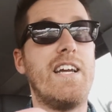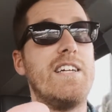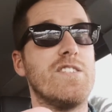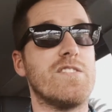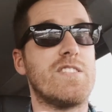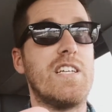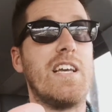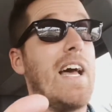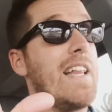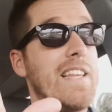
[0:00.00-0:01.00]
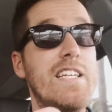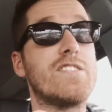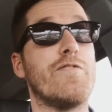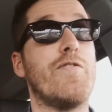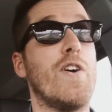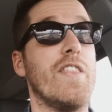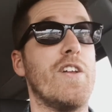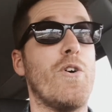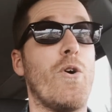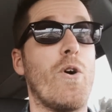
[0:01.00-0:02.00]
agency, at least a foot in the
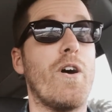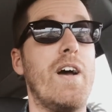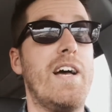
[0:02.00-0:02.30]
door.